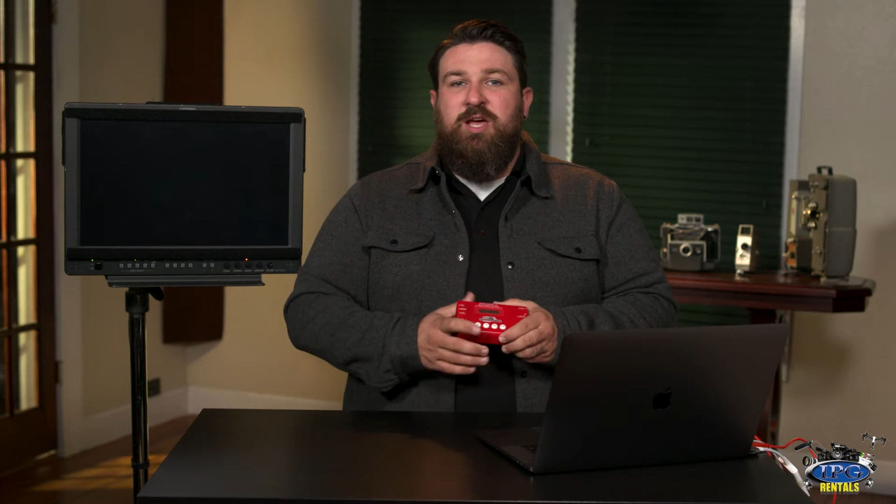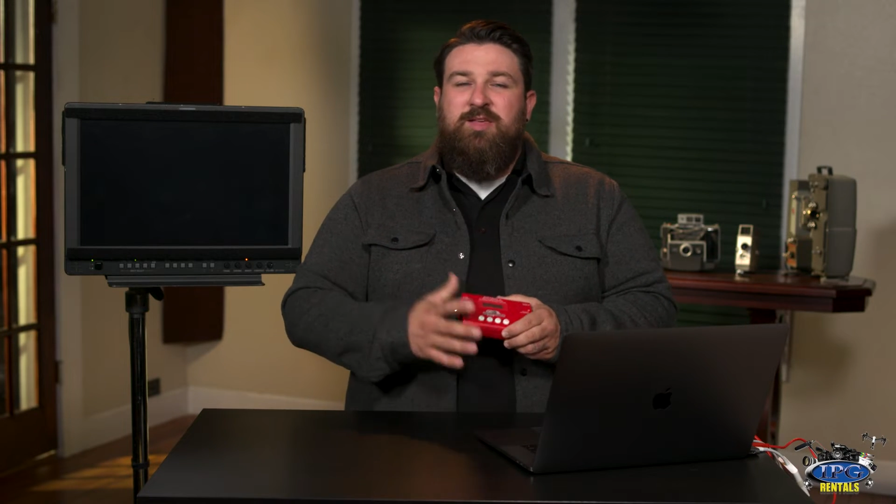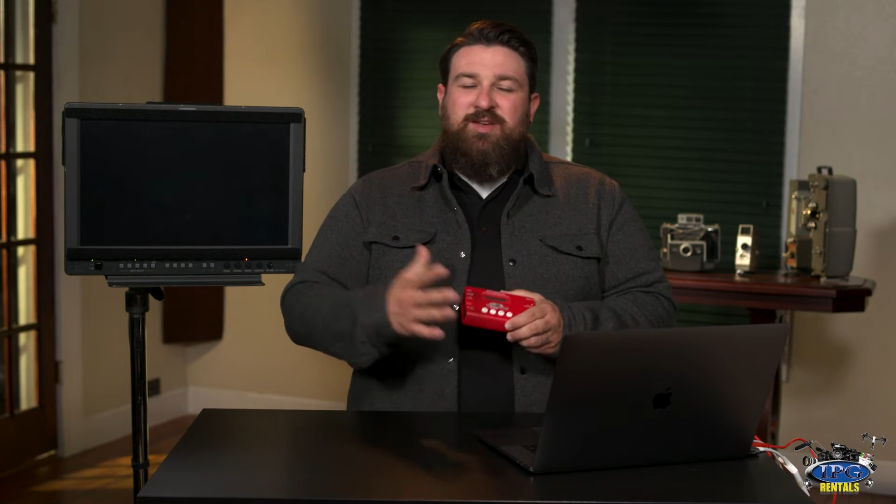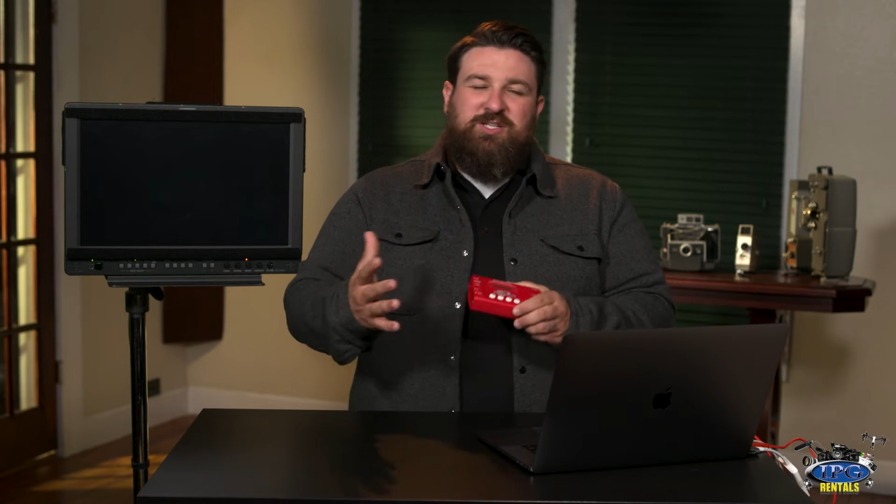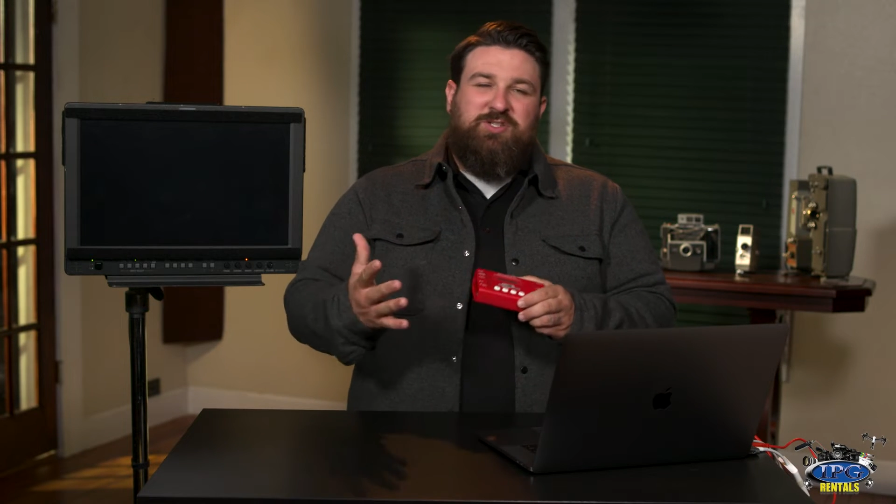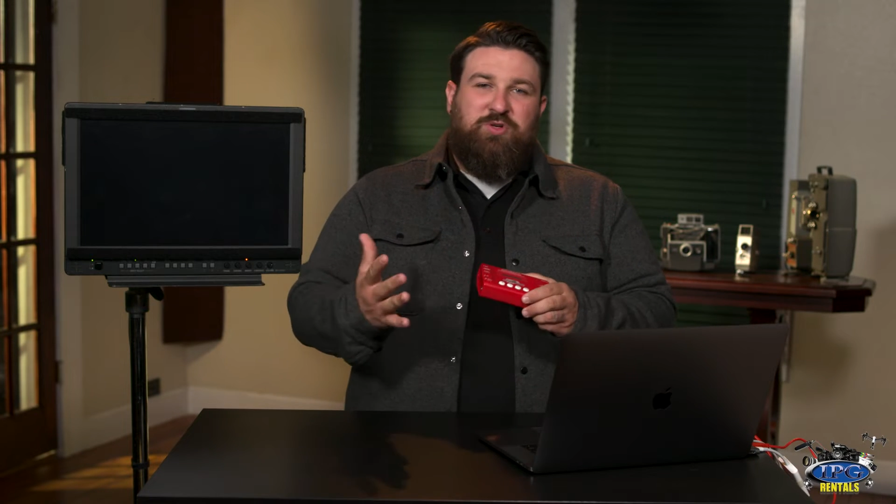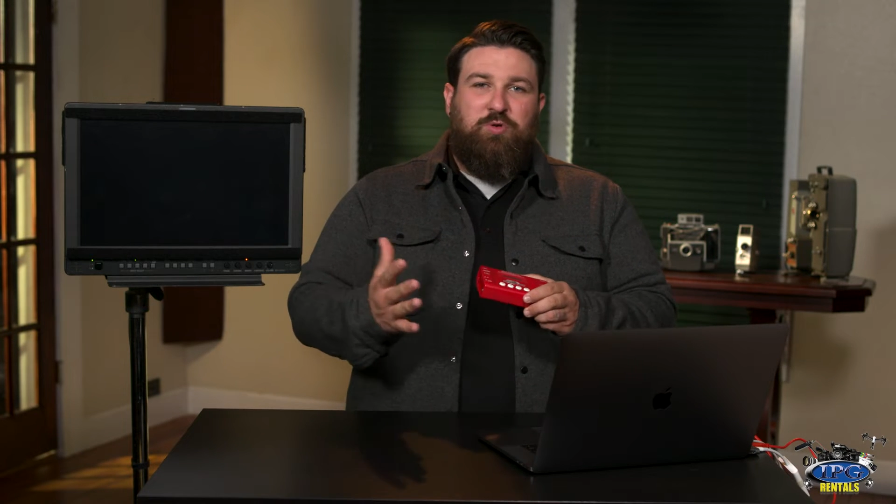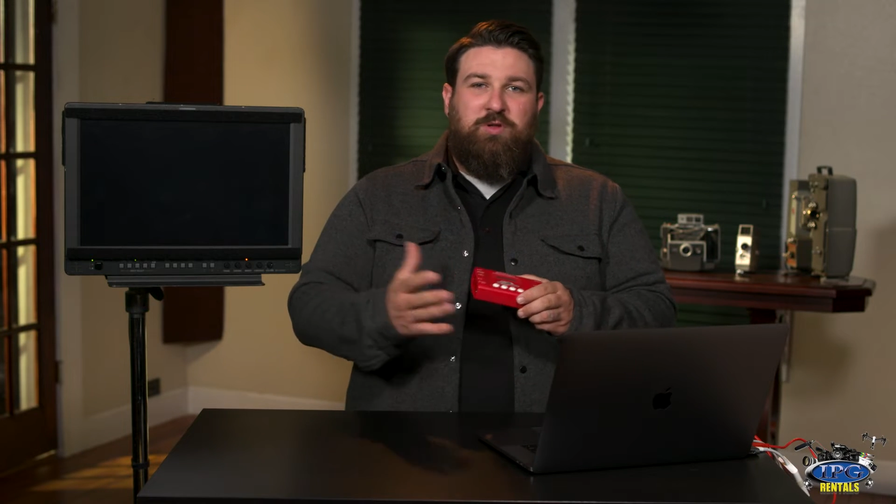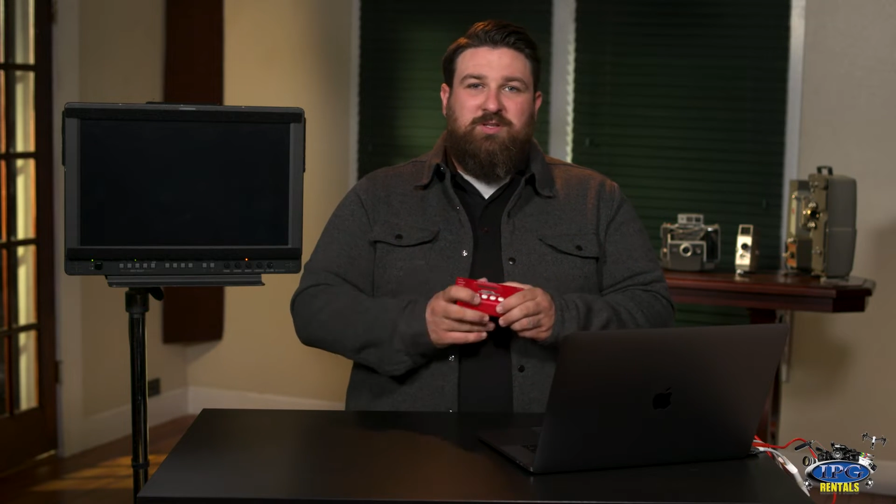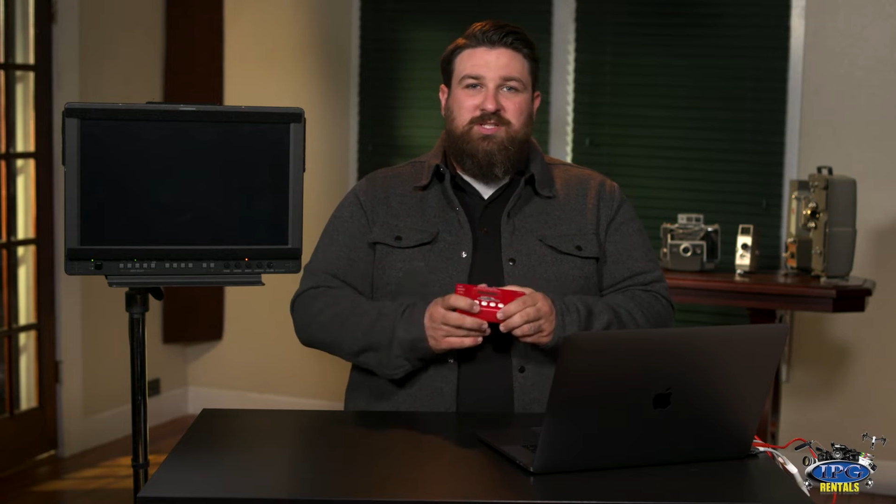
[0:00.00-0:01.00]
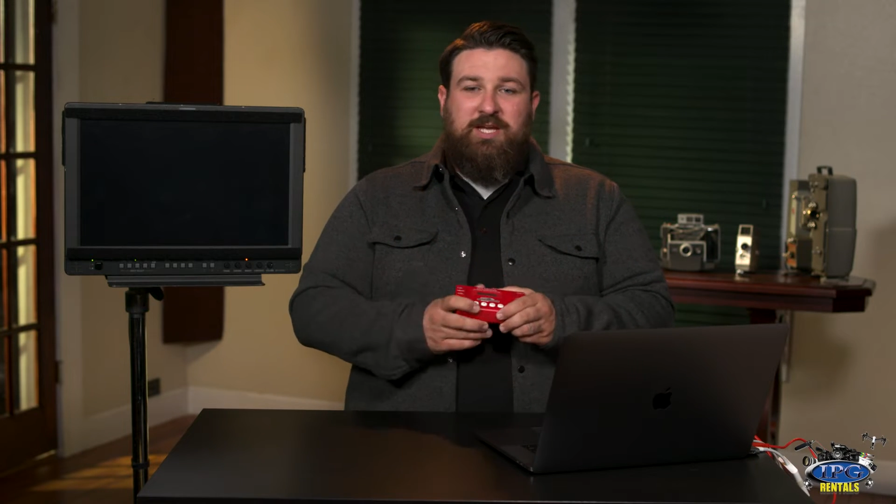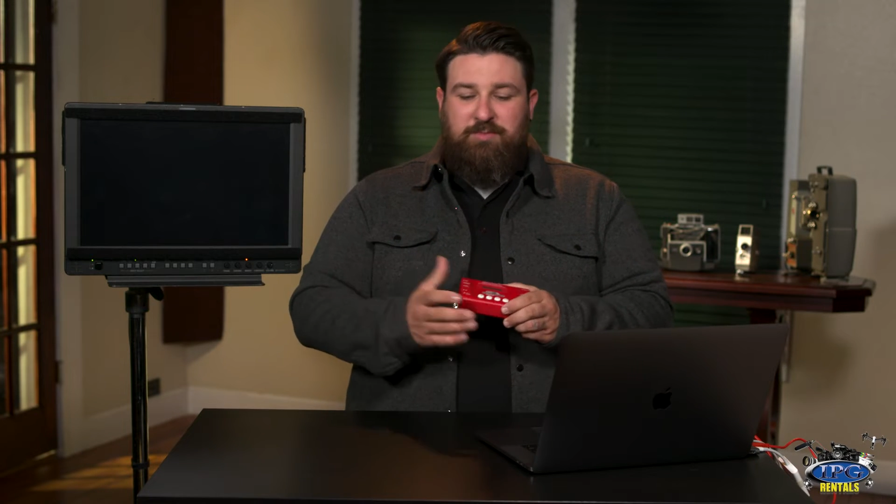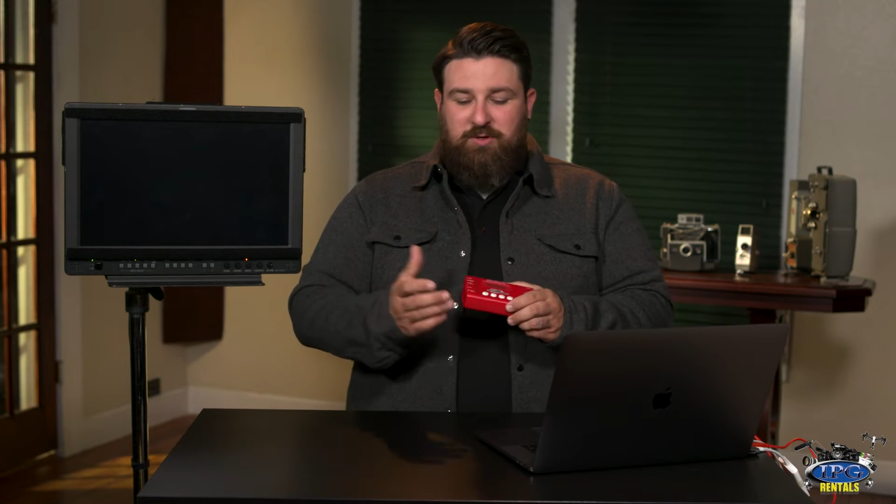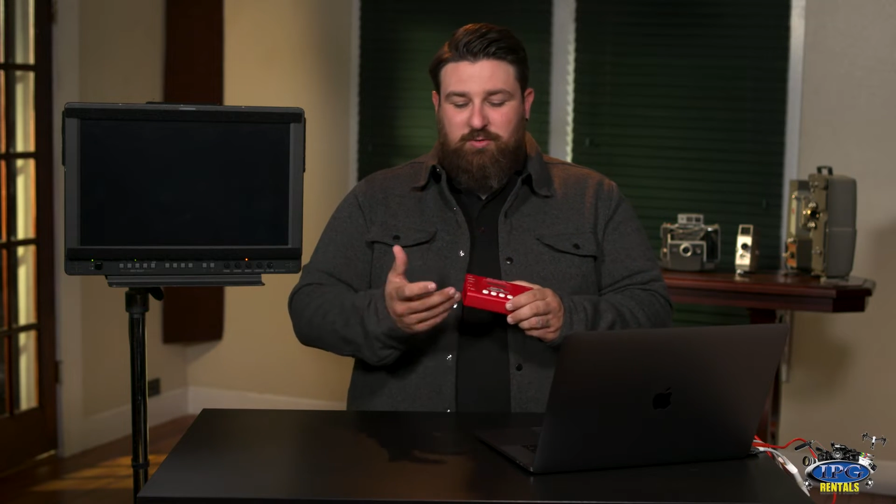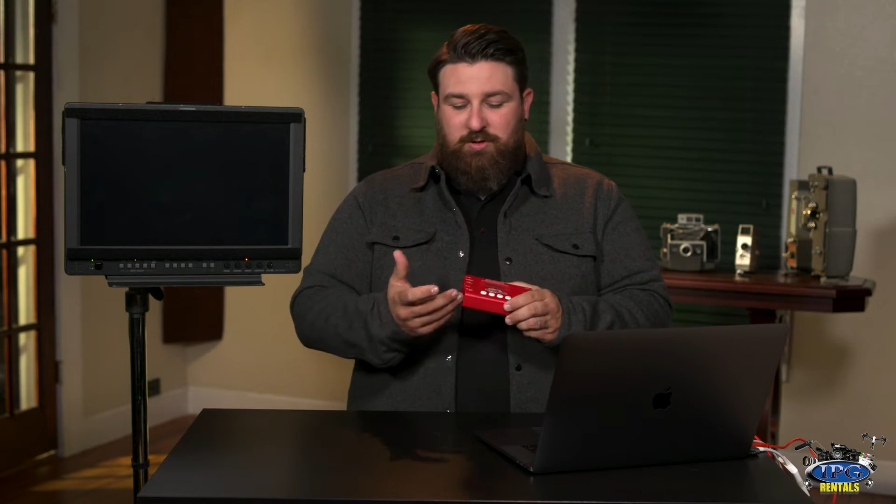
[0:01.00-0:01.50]
That's just a cool little tip
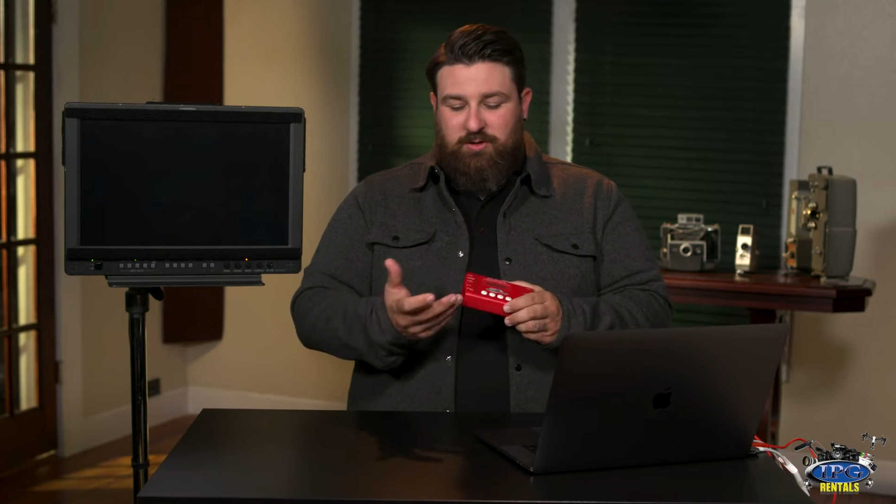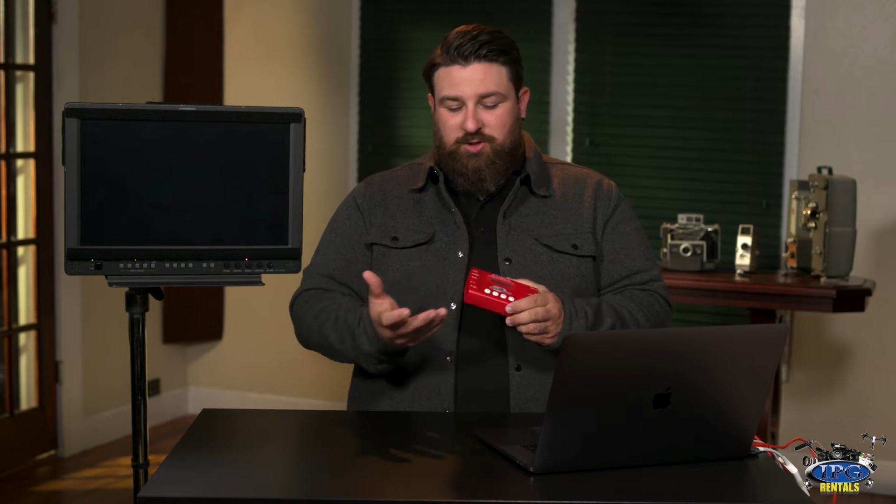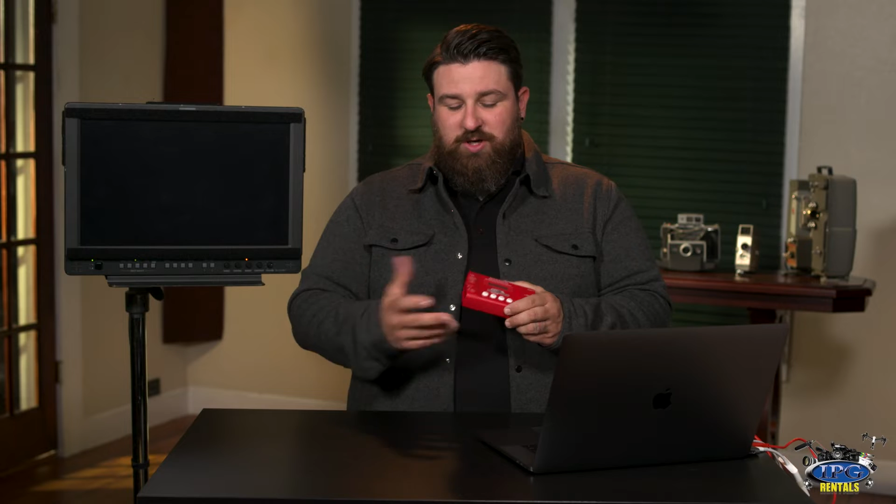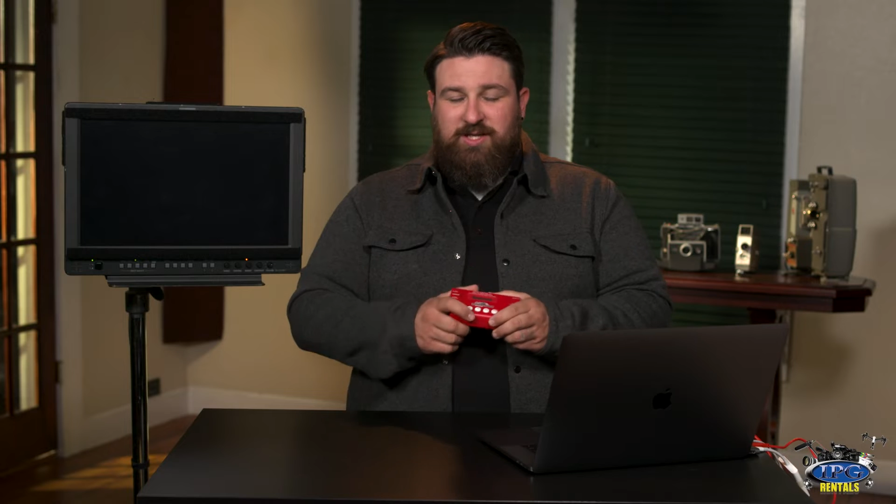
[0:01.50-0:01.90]
and a cool little trick